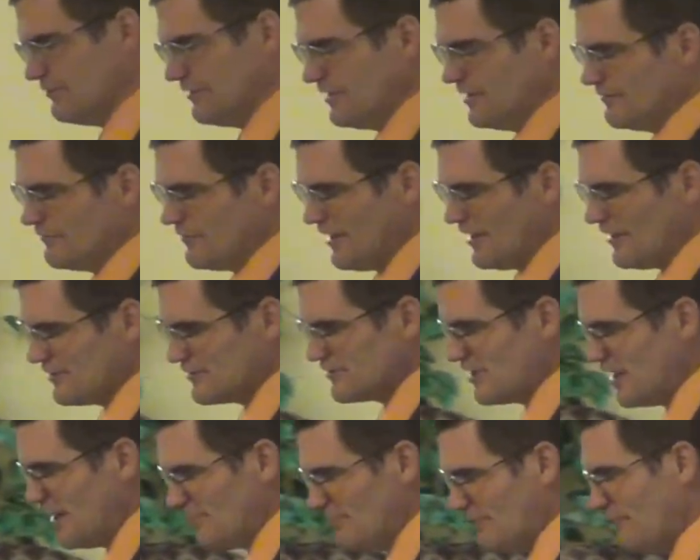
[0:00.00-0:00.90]
ain't never had a
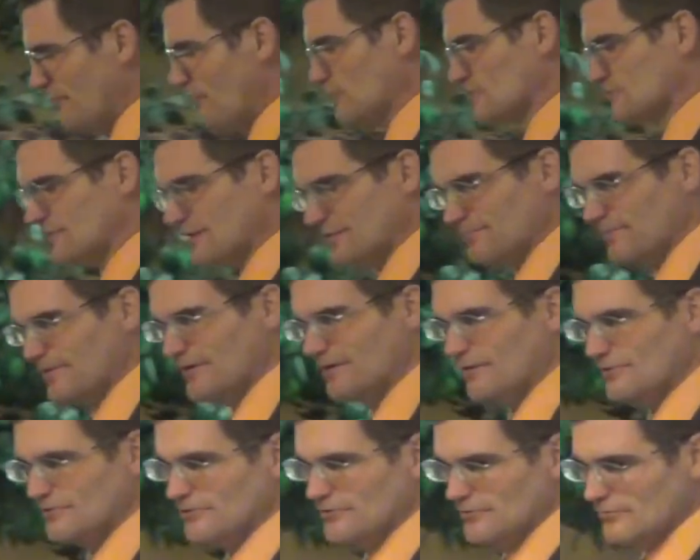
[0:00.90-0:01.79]
job before, so I can pick
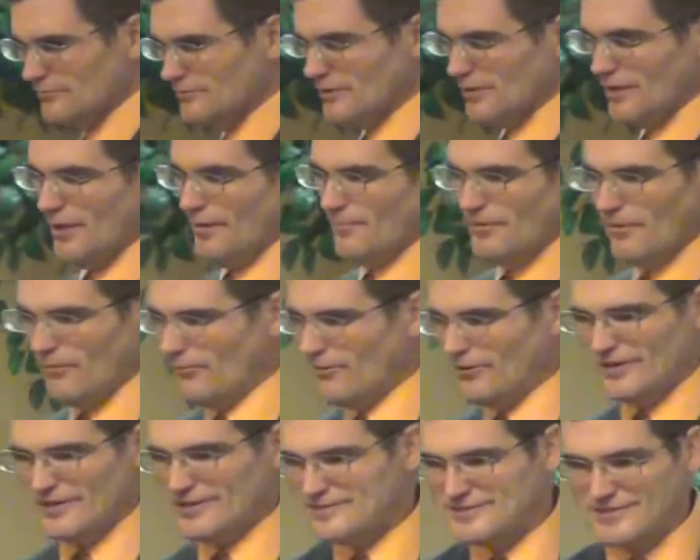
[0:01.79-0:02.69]
on you. But
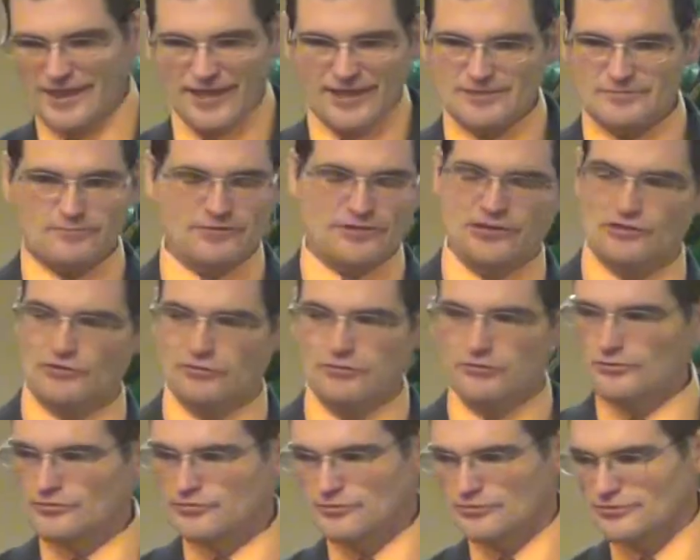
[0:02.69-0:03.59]
one of these days when you
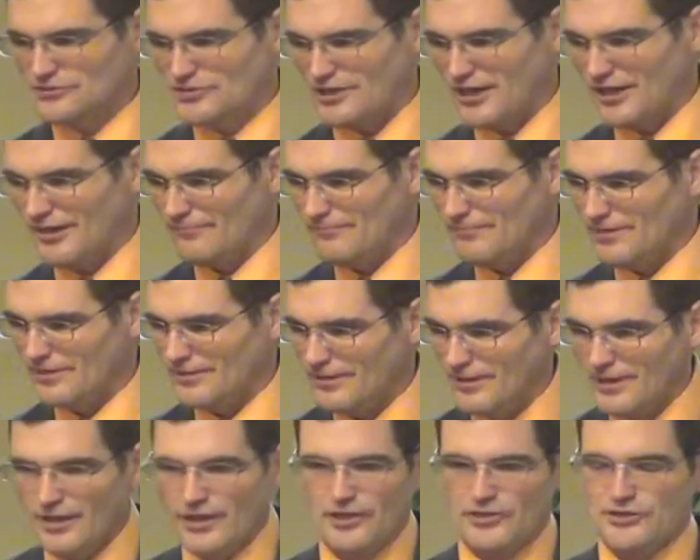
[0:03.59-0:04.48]
lose your job,
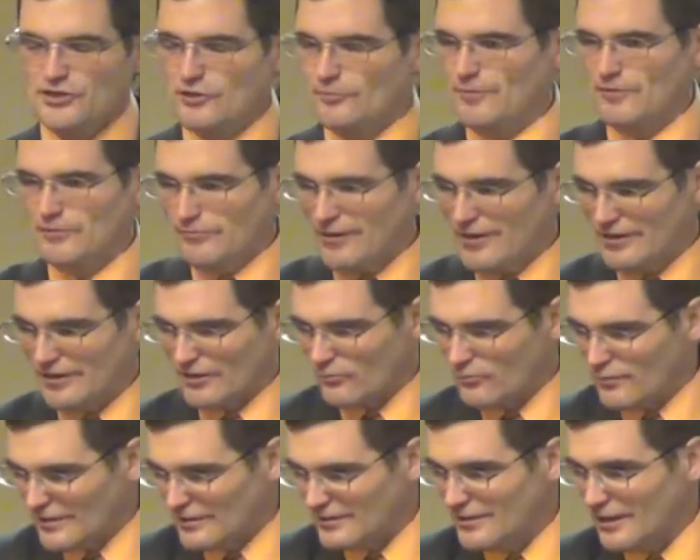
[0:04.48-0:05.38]
you'll be ready to
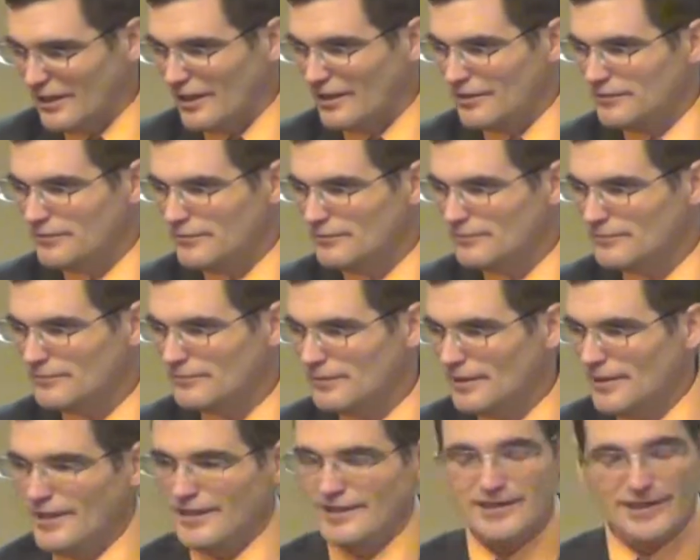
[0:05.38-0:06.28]
quit God.
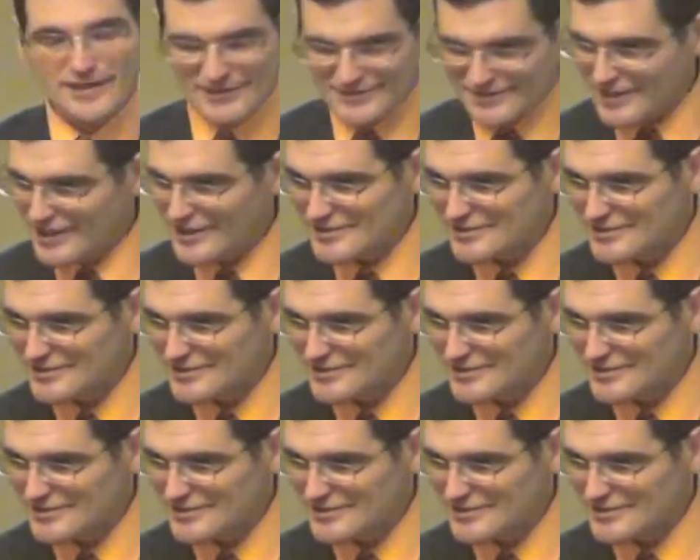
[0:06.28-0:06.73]
Can I tell you